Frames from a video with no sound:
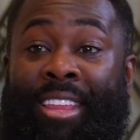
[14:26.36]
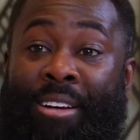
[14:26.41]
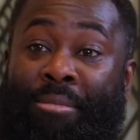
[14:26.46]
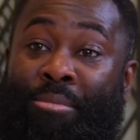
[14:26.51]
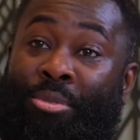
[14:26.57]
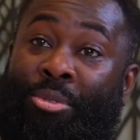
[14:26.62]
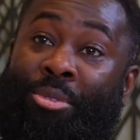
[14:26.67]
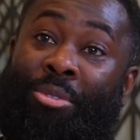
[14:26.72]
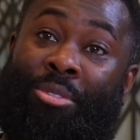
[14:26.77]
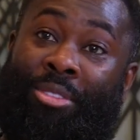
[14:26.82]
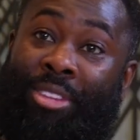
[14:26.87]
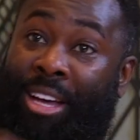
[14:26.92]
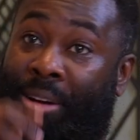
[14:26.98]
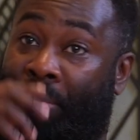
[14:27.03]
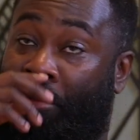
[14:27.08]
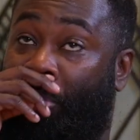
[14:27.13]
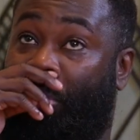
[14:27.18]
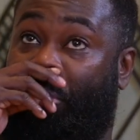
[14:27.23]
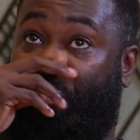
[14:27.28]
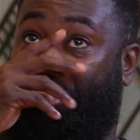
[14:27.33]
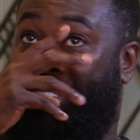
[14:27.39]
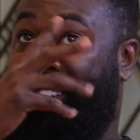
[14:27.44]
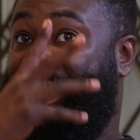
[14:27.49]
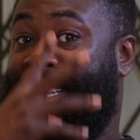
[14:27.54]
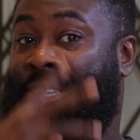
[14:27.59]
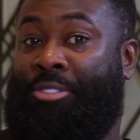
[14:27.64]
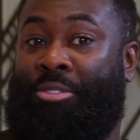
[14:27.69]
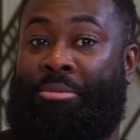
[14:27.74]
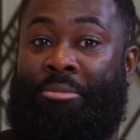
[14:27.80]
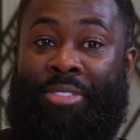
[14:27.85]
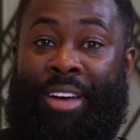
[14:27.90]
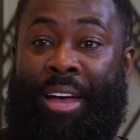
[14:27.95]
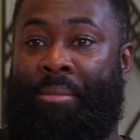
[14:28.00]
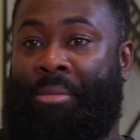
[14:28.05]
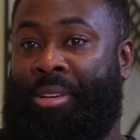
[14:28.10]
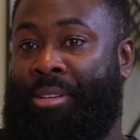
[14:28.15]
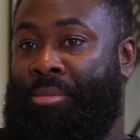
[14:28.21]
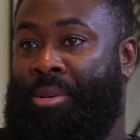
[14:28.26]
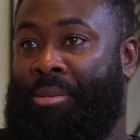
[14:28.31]
That brought feelings from
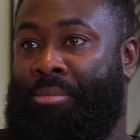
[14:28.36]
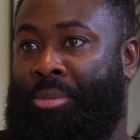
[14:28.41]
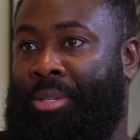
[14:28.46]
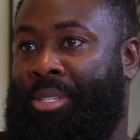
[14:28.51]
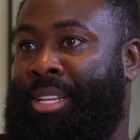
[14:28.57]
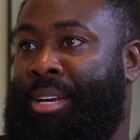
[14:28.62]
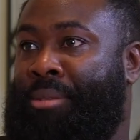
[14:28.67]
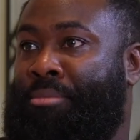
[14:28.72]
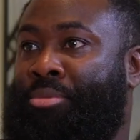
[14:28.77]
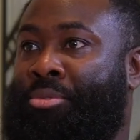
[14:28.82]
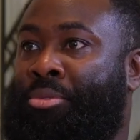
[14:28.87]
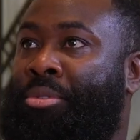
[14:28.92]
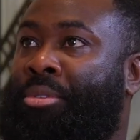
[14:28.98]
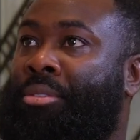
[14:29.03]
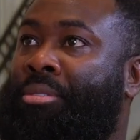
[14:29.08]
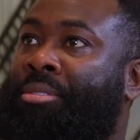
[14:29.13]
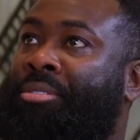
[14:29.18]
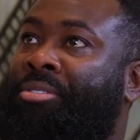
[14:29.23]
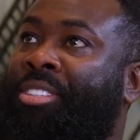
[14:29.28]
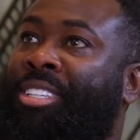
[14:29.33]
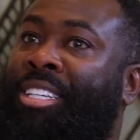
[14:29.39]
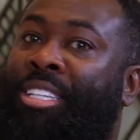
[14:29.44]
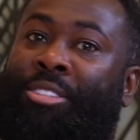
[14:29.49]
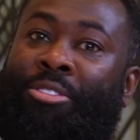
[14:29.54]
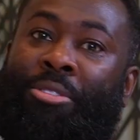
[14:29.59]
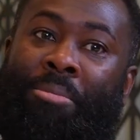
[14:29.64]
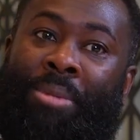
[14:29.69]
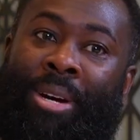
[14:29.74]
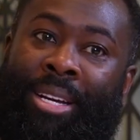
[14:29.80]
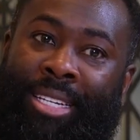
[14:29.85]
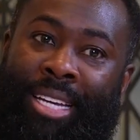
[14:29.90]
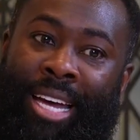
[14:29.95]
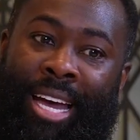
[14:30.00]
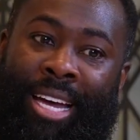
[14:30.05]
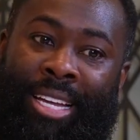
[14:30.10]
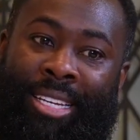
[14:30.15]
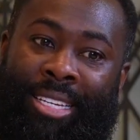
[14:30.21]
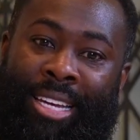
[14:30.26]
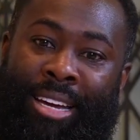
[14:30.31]
family members. That brought feelings from my
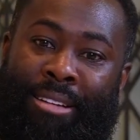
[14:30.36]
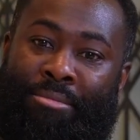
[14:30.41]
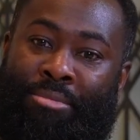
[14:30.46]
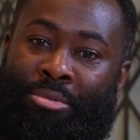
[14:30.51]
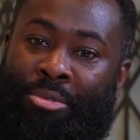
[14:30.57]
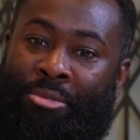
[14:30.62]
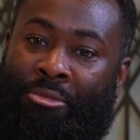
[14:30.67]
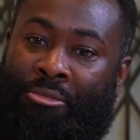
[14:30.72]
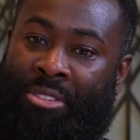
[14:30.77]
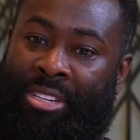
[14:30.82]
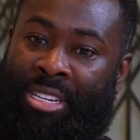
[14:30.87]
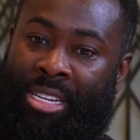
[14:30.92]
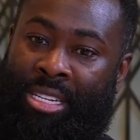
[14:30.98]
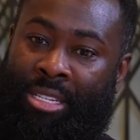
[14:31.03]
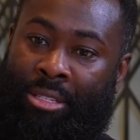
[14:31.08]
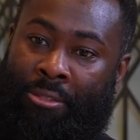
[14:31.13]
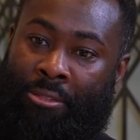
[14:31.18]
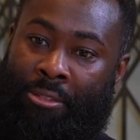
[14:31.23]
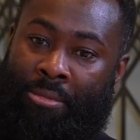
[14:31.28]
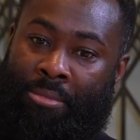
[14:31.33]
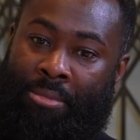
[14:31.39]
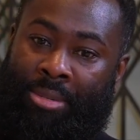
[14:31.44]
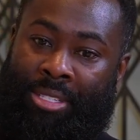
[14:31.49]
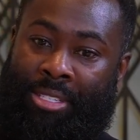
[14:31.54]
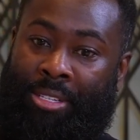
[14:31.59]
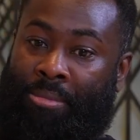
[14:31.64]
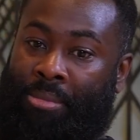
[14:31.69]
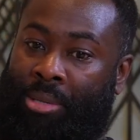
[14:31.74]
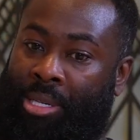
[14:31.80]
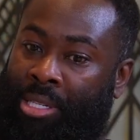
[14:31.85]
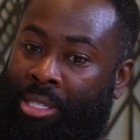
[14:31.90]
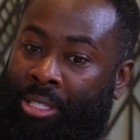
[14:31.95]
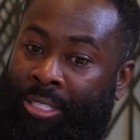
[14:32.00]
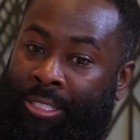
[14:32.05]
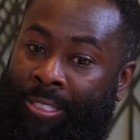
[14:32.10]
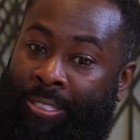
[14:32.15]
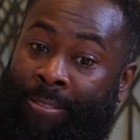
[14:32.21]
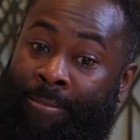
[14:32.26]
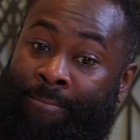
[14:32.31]
dad. That brought feelings from my
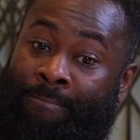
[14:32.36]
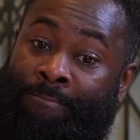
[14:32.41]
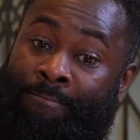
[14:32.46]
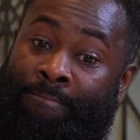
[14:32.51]
siblings.